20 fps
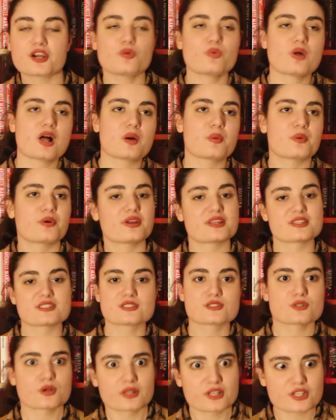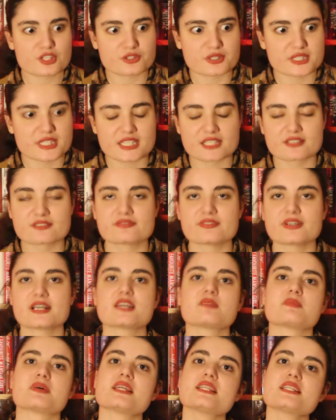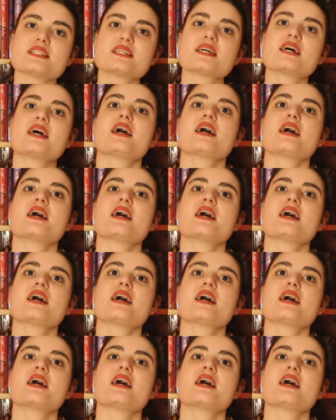while we're in solitary confinement,